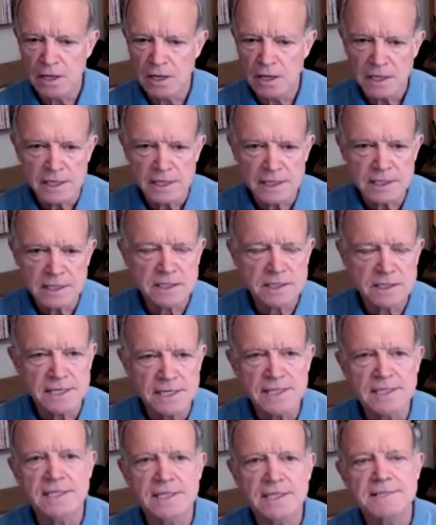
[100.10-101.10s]

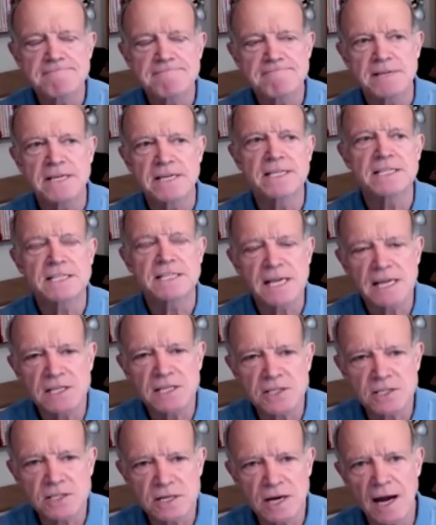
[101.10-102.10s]
it
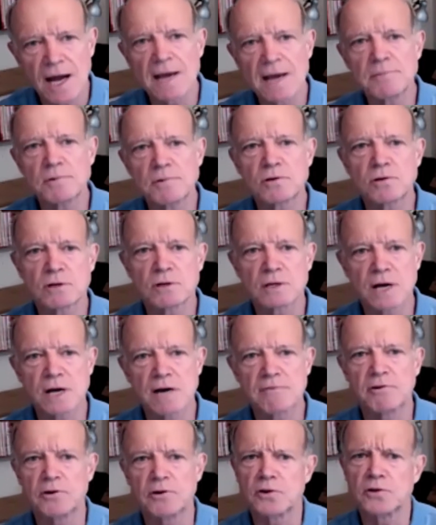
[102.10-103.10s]
takes time to
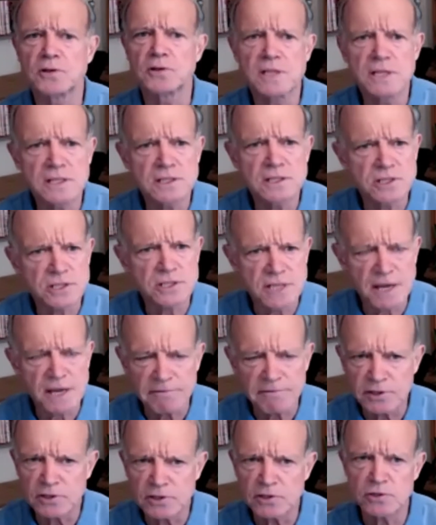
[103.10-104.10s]
recover. You need
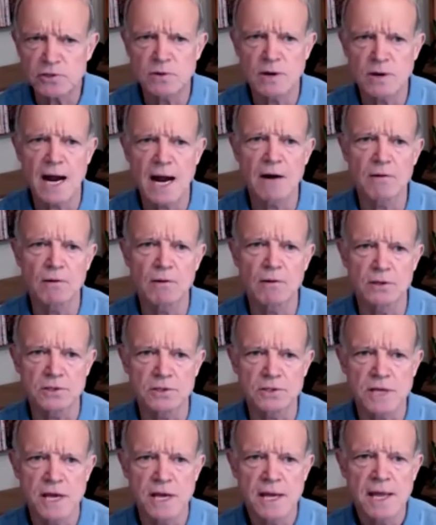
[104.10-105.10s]
72
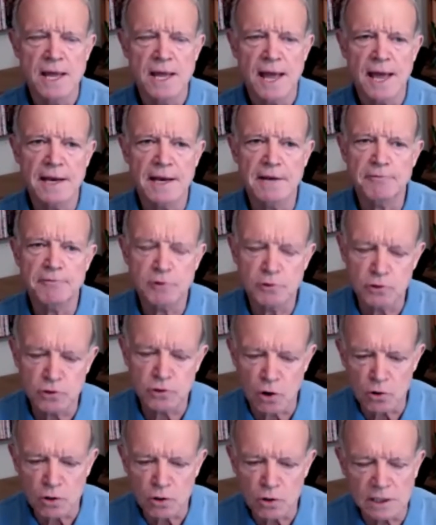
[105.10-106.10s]
hours. And if you
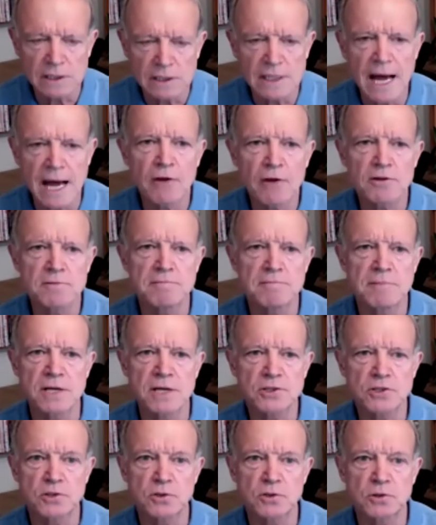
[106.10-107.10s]
don't allow the
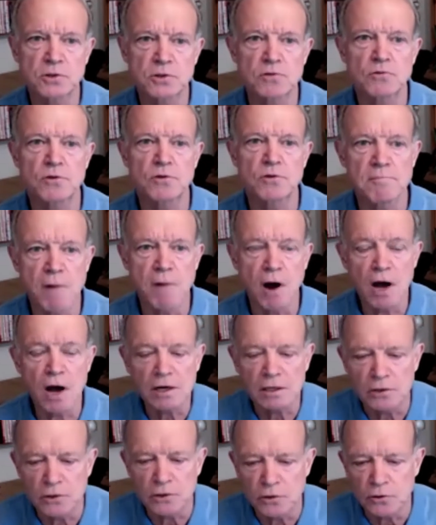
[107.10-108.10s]
muscle to
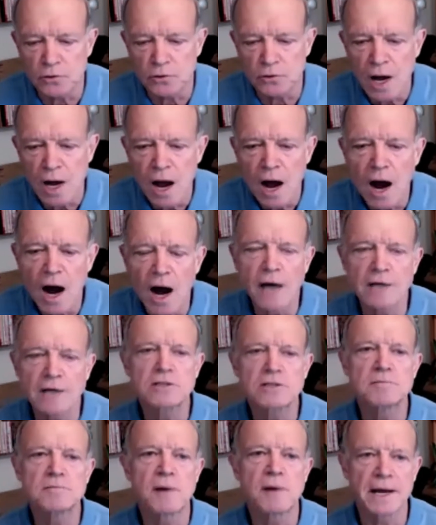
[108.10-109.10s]
remodel, you
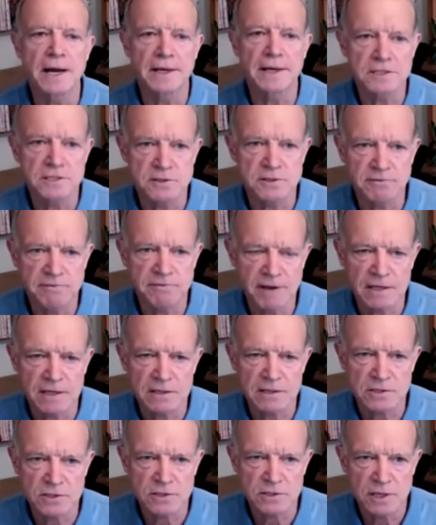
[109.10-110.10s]
undermine its
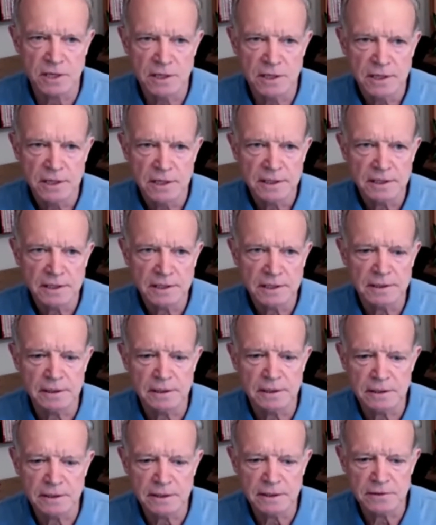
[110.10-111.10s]
effects
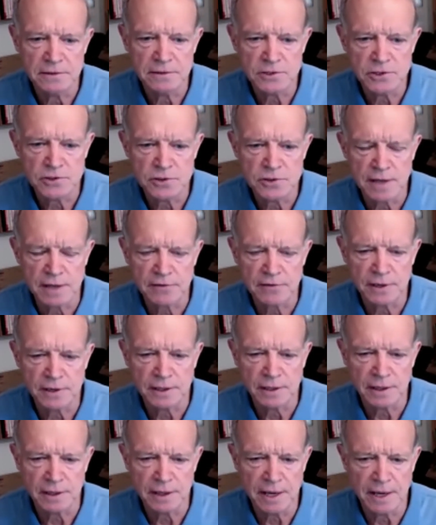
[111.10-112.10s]
in
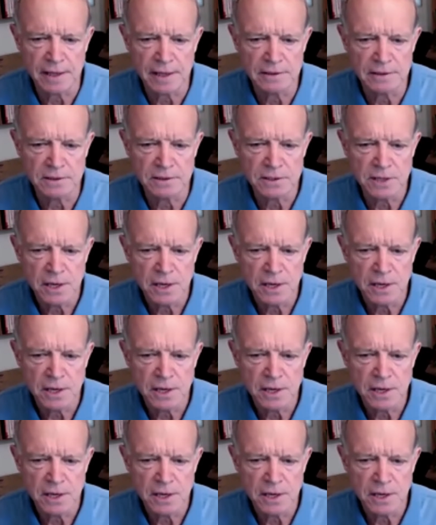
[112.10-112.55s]
strengthening. And